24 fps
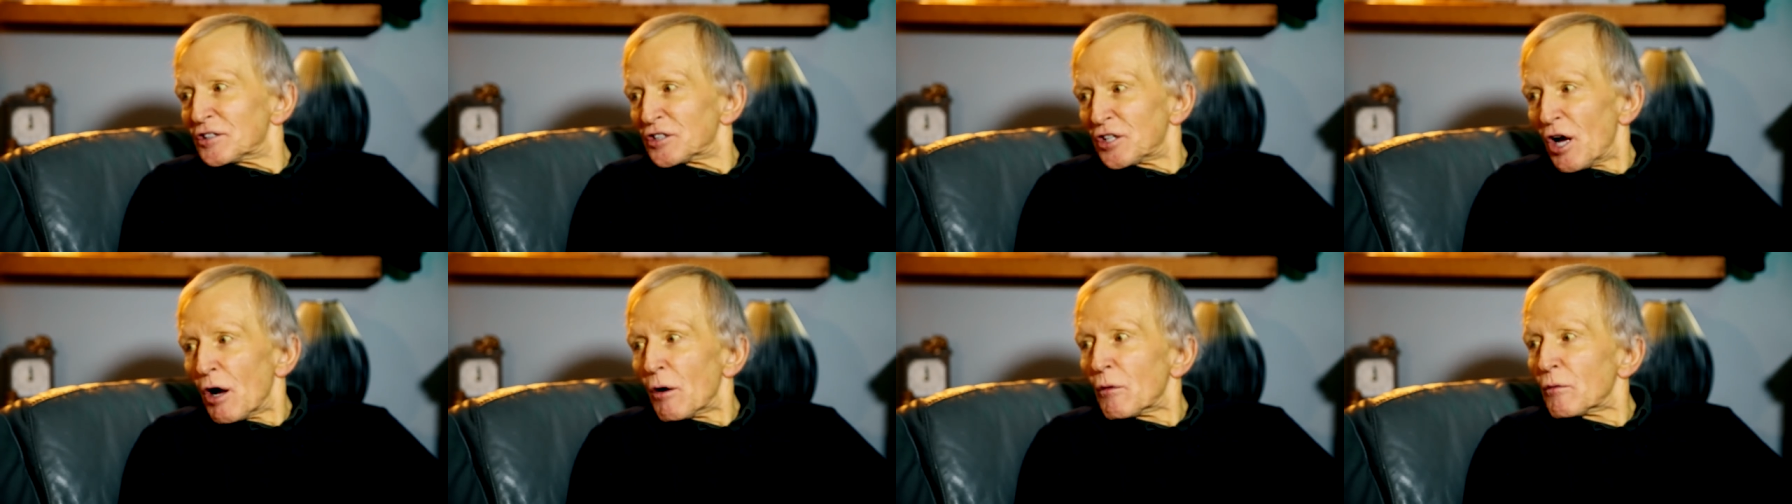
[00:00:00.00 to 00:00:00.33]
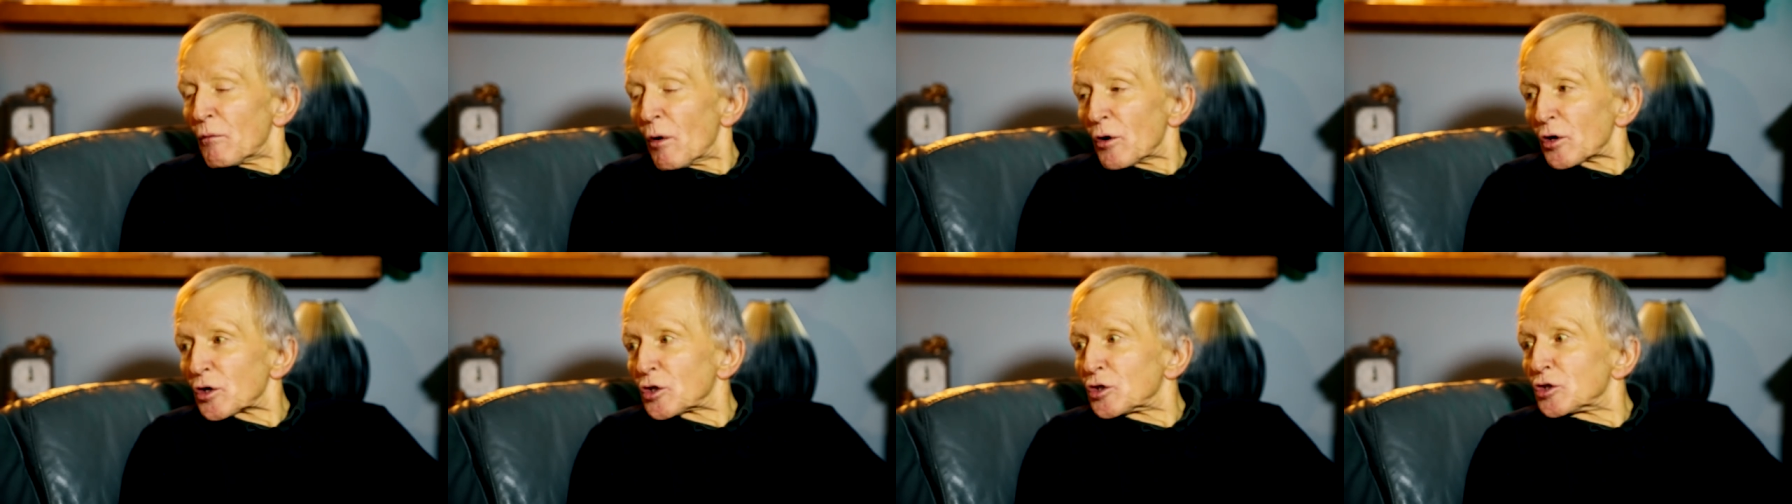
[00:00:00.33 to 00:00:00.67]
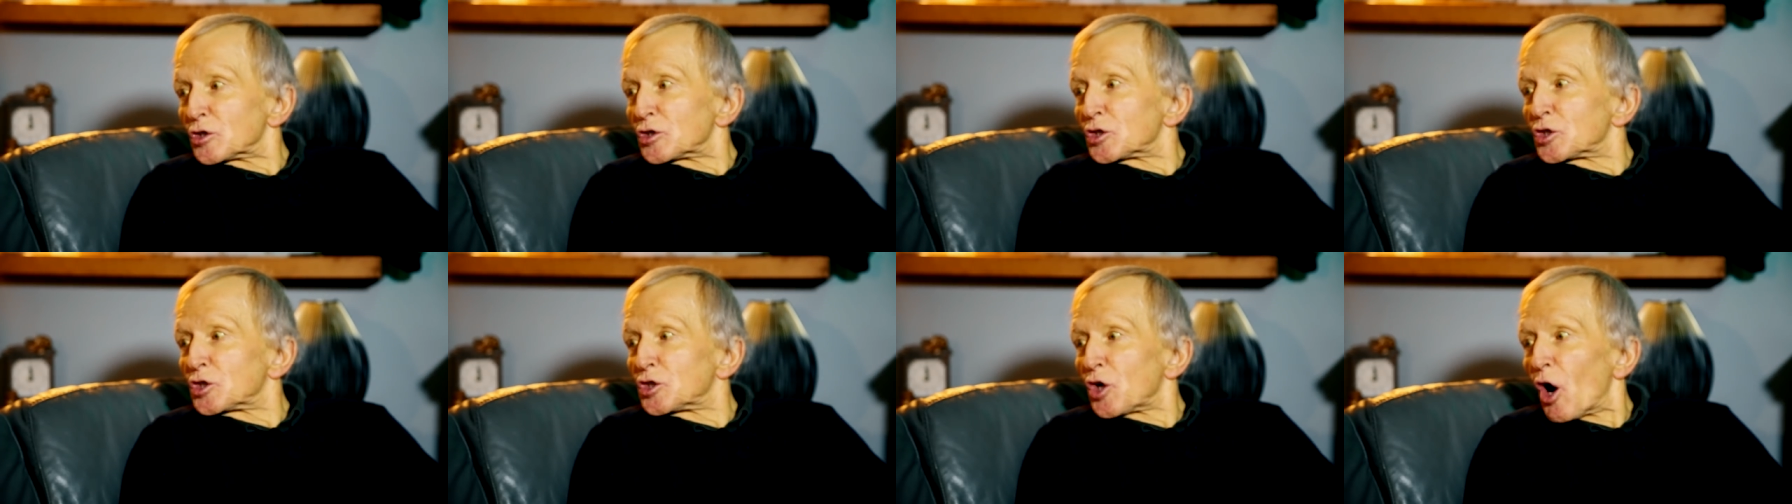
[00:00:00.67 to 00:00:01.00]
showing what a
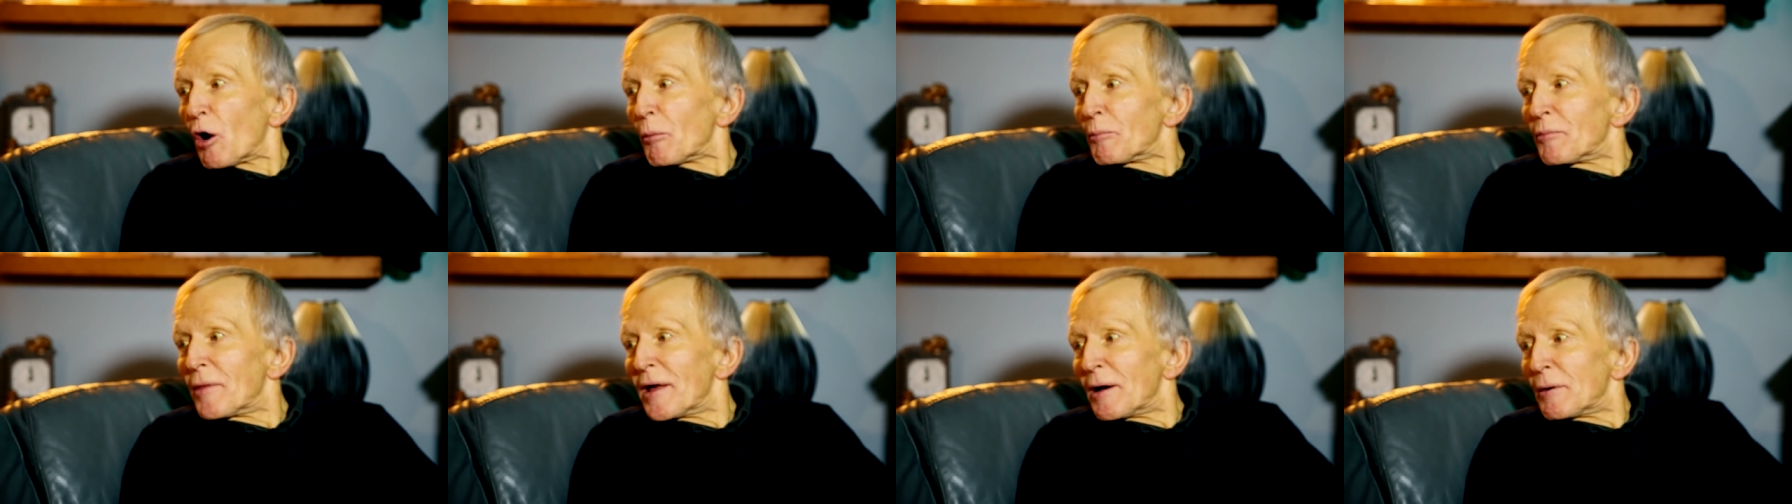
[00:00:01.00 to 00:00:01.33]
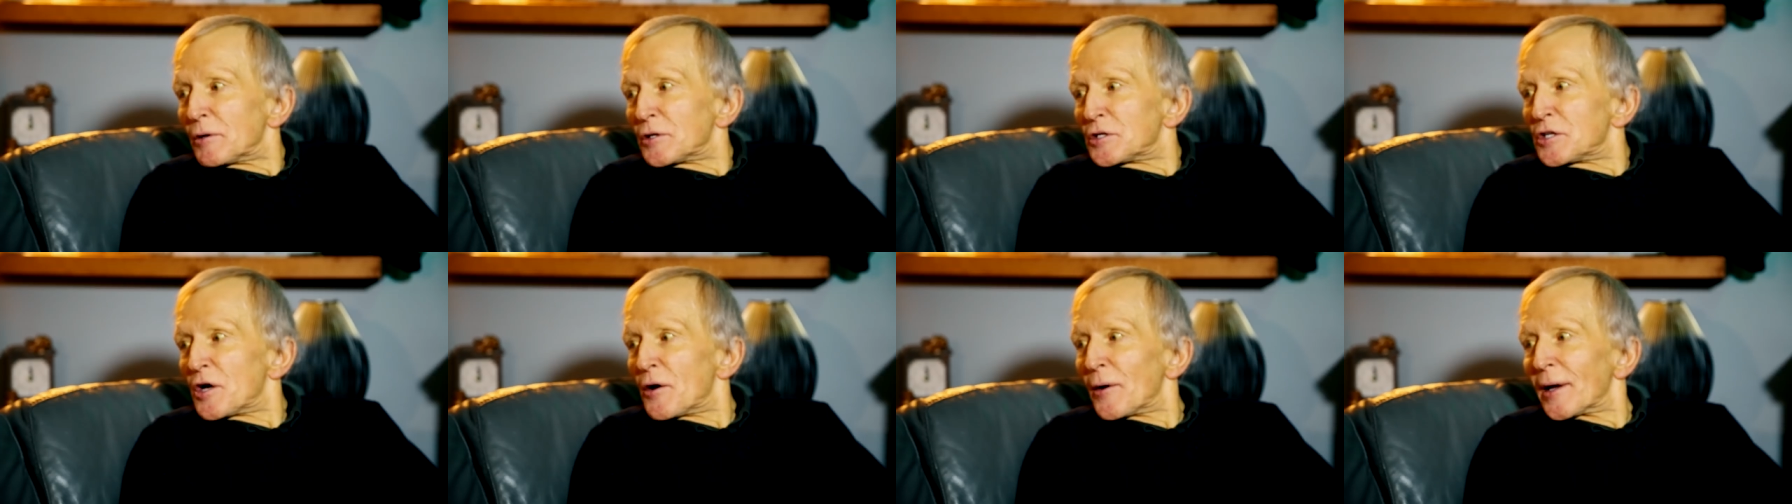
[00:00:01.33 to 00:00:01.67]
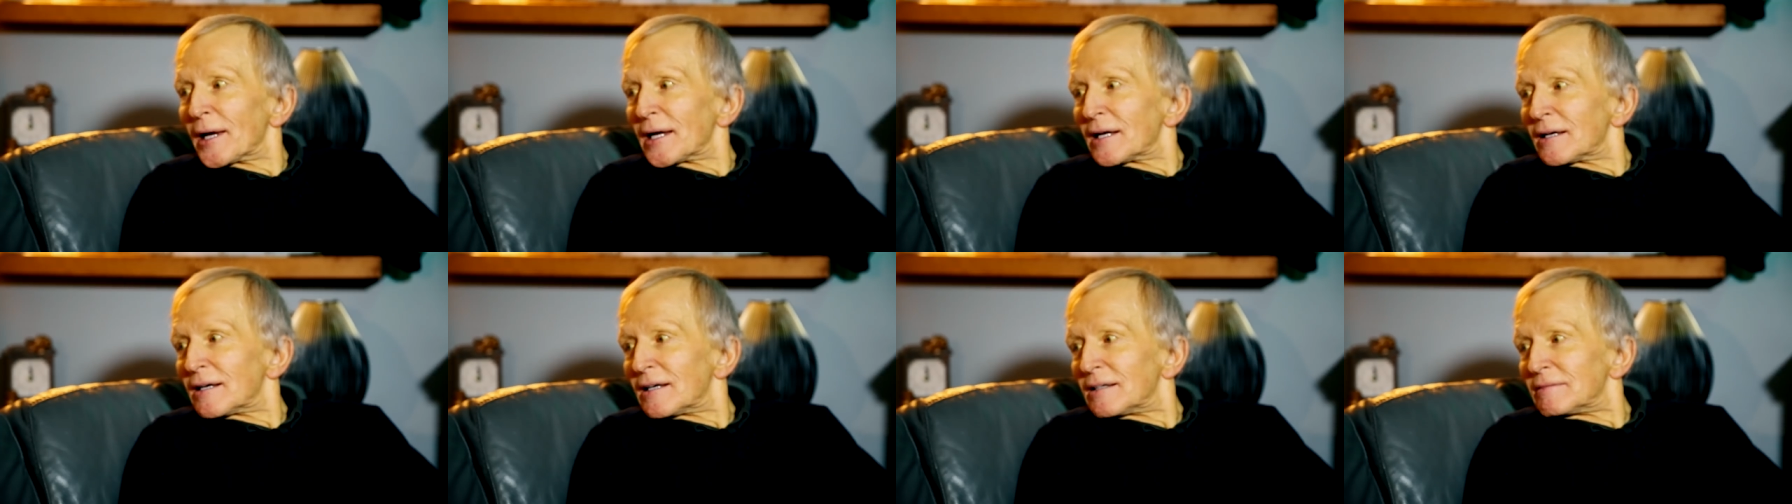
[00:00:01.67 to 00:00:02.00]
good job they were
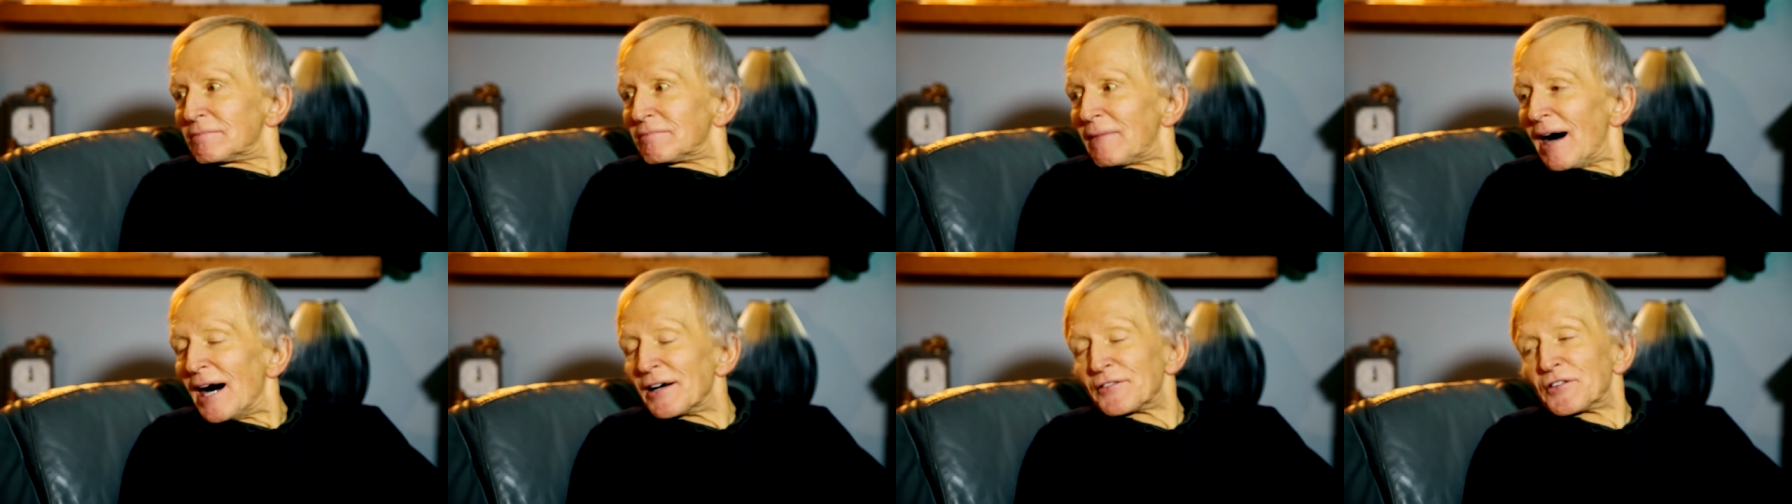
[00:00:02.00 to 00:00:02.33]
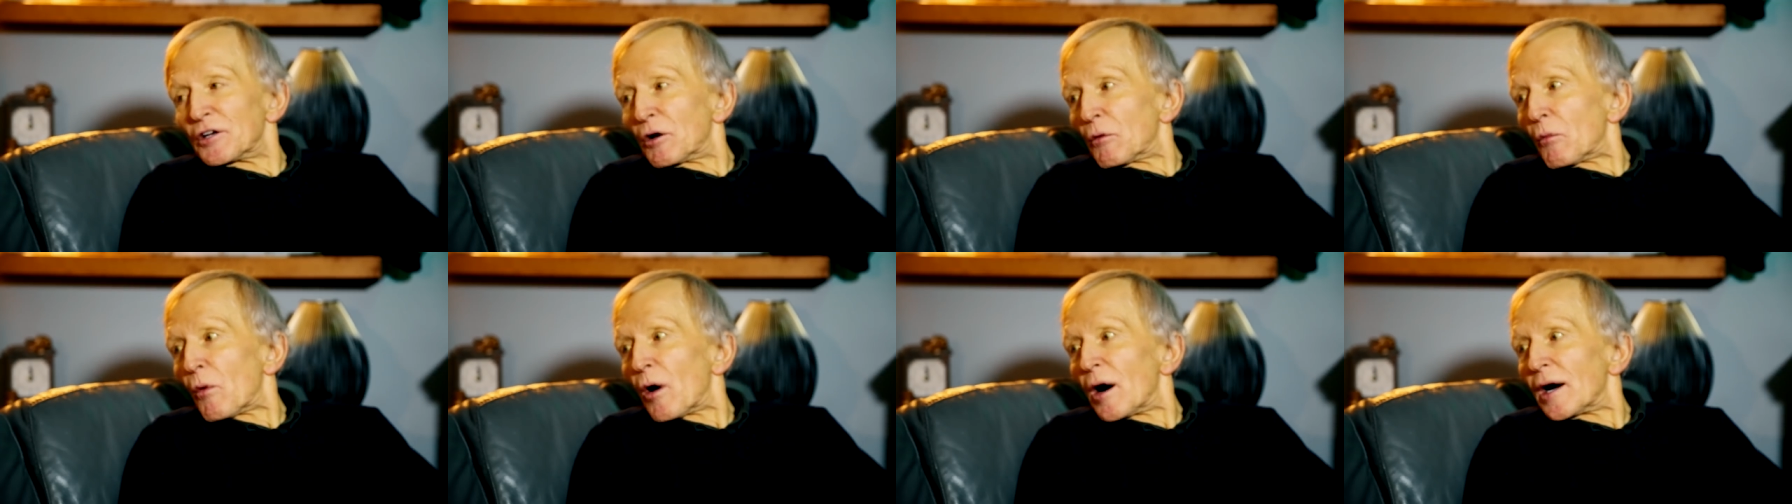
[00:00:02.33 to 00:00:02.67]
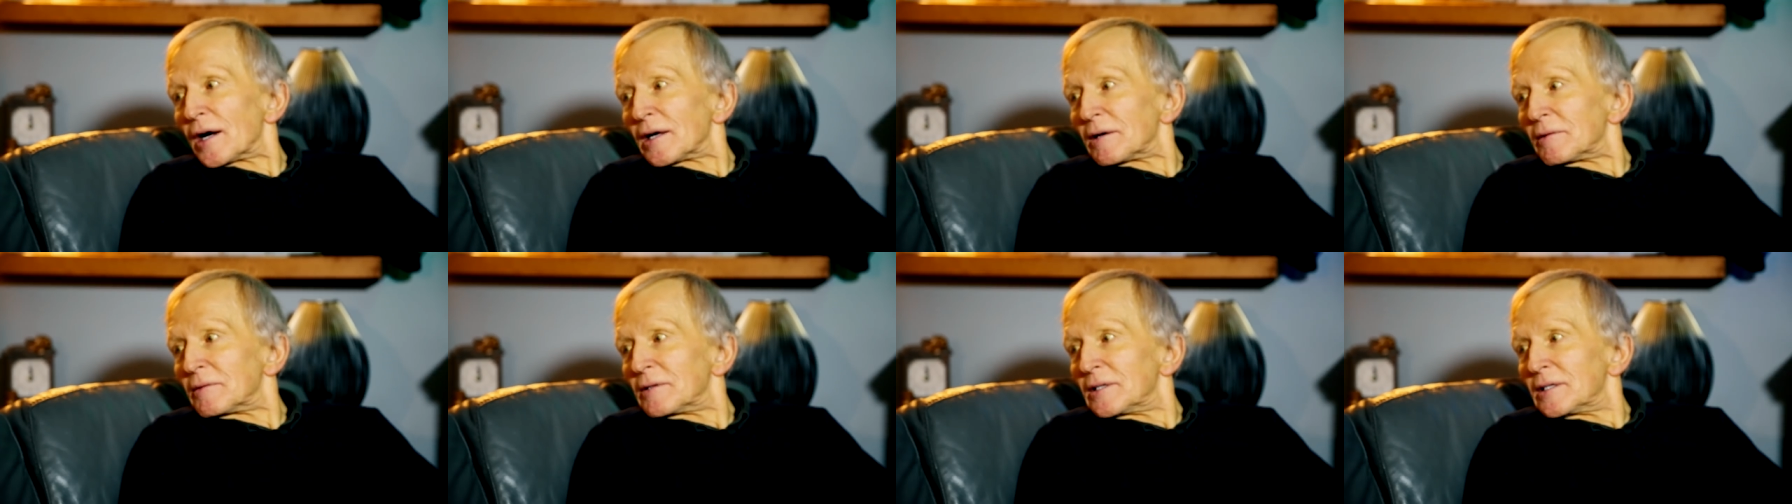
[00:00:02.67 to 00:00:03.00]
doing. I don't know
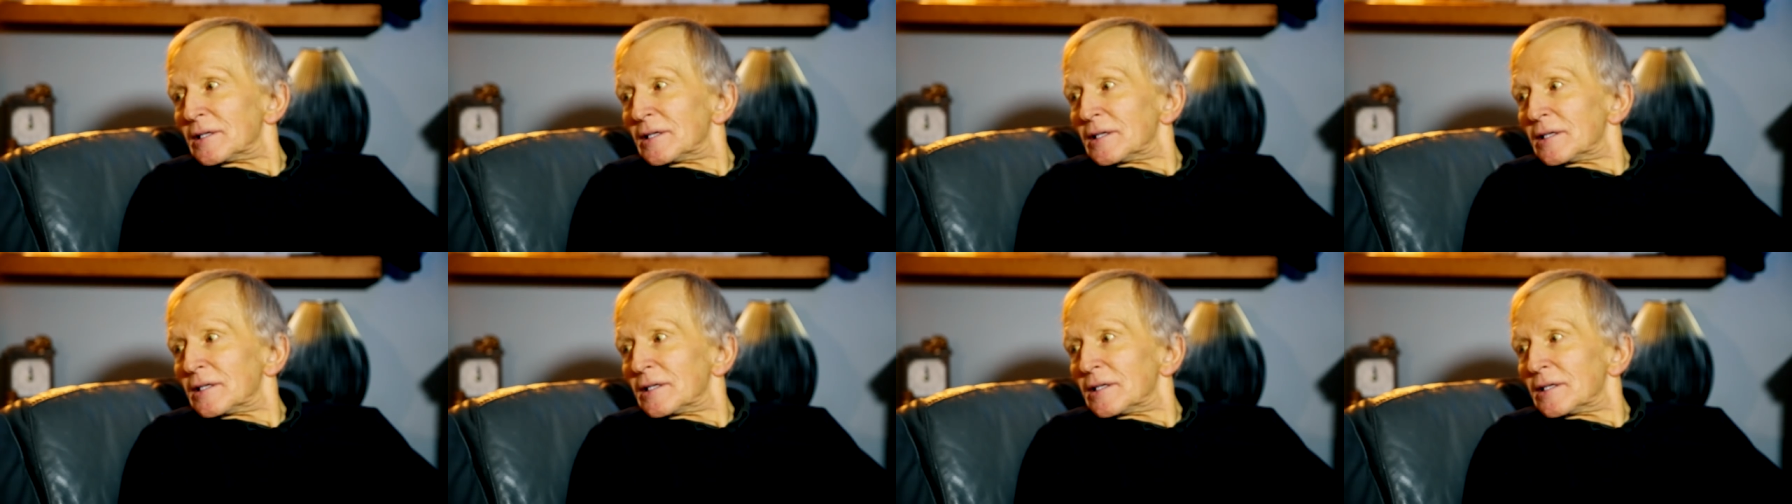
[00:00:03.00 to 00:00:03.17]
why.